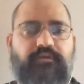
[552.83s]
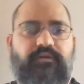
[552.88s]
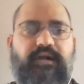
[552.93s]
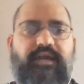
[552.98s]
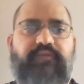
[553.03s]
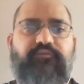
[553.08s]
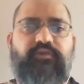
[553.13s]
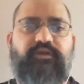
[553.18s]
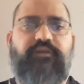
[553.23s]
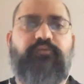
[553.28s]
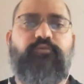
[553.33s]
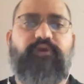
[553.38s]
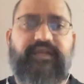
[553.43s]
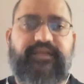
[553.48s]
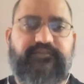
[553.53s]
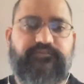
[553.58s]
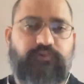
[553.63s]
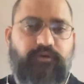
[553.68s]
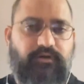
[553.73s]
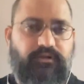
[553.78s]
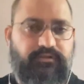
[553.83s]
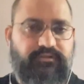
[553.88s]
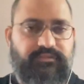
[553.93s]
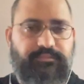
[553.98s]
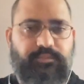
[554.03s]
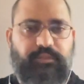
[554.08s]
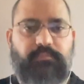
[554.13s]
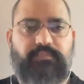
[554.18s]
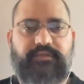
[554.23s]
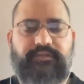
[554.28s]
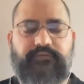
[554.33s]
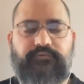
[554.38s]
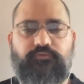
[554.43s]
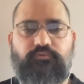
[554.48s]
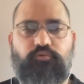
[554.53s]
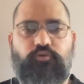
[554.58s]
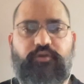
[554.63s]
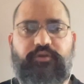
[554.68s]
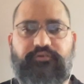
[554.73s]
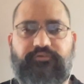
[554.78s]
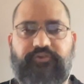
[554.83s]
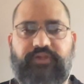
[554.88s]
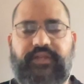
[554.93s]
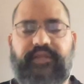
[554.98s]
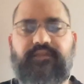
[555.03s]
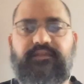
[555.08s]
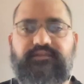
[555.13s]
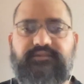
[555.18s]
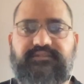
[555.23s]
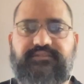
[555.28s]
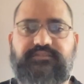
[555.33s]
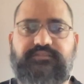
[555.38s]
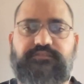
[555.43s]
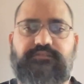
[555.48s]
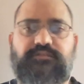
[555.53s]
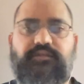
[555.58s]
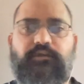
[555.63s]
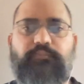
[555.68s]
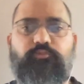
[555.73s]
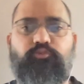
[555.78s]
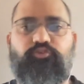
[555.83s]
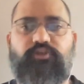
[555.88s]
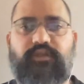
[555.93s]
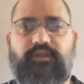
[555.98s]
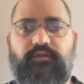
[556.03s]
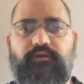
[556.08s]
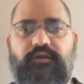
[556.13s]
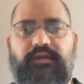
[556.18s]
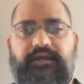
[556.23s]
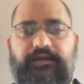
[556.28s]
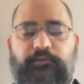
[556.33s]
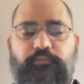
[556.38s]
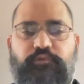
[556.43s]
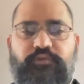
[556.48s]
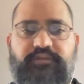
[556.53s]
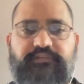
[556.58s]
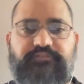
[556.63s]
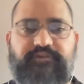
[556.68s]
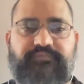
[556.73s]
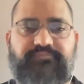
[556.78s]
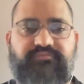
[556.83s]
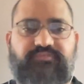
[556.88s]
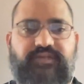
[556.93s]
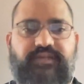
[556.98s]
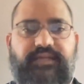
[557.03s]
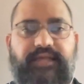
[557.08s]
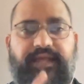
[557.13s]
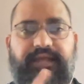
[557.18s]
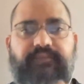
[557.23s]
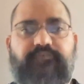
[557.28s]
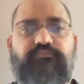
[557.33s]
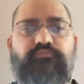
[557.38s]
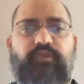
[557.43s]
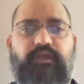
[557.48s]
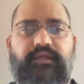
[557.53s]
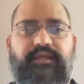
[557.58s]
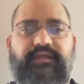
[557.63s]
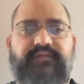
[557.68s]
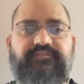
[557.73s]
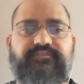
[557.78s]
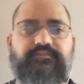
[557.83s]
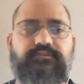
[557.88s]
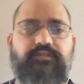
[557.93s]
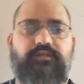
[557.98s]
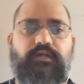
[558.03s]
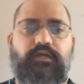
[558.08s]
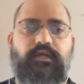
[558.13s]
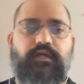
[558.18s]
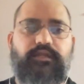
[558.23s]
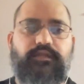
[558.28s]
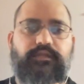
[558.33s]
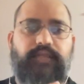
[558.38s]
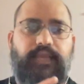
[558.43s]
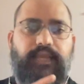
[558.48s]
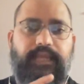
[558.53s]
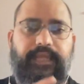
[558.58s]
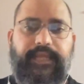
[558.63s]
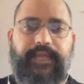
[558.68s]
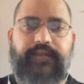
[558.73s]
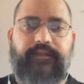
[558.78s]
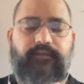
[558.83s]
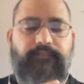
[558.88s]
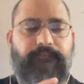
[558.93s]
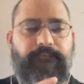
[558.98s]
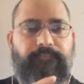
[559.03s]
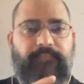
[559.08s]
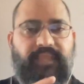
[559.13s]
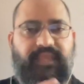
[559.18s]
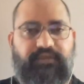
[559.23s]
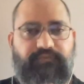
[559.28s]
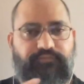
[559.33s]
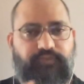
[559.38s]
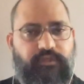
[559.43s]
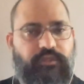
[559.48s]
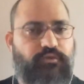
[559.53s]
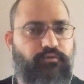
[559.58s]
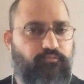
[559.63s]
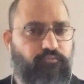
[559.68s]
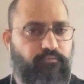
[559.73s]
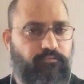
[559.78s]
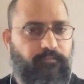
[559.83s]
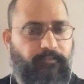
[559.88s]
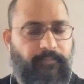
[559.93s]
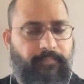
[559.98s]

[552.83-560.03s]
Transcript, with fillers: I will advise uh, the public to go and read this communique on RBI's website as well as the linked FAQ.